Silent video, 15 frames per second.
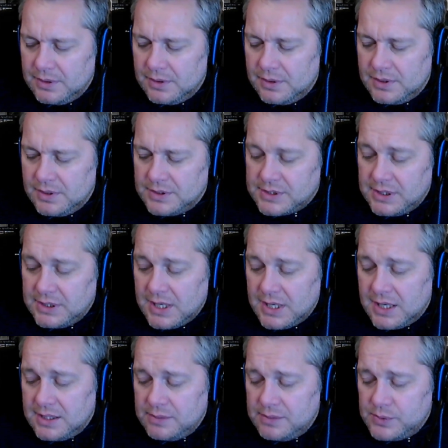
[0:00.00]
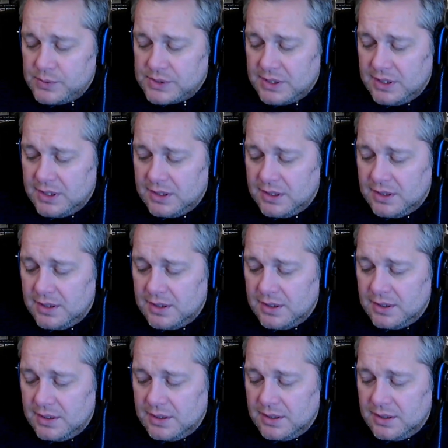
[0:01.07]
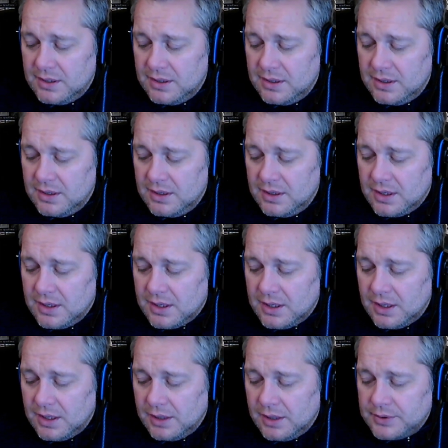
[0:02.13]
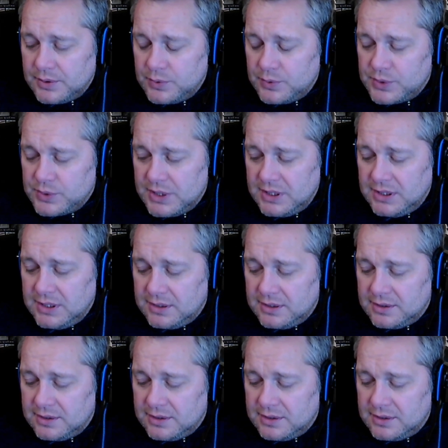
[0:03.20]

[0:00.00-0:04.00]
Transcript: So yeah, it was a. It was a.